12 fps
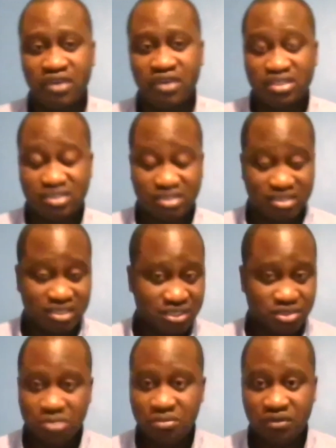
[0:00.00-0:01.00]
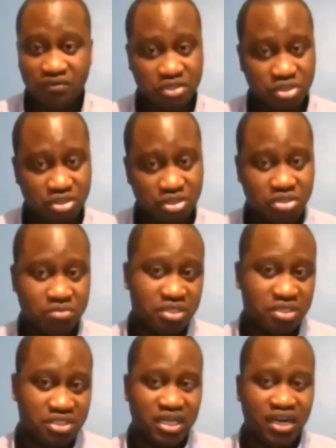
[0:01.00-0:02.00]
FASD and some of the
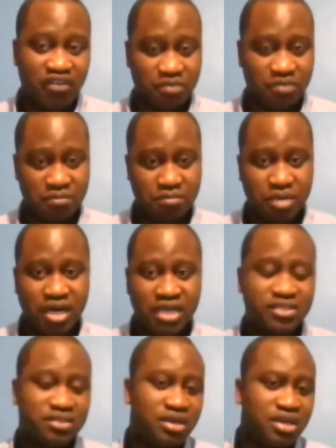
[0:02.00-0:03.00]
judgments that have been passed,